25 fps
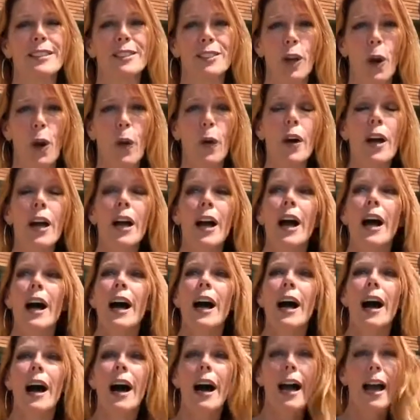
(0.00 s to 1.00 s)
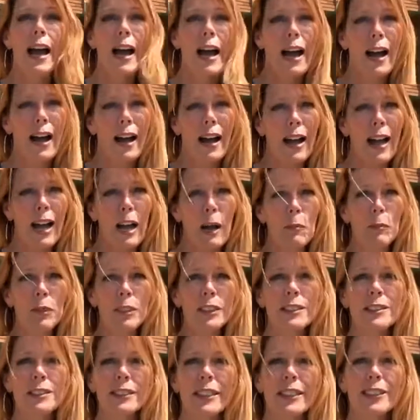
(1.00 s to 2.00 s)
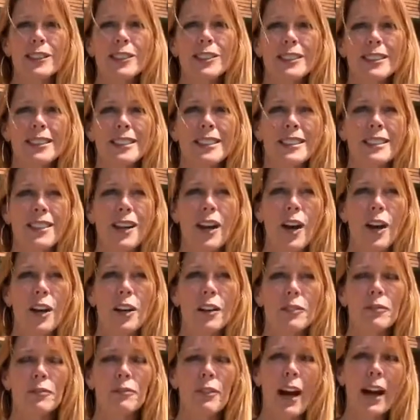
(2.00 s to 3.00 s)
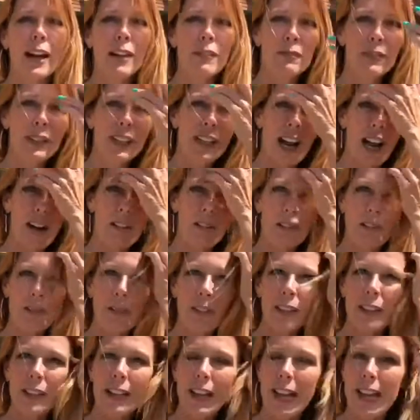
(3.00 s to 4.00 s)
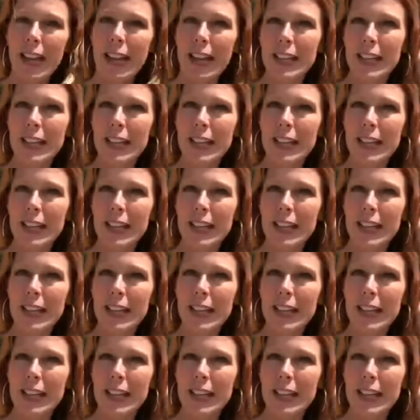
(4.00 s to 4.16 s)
So Emily Skills is our fine videographer,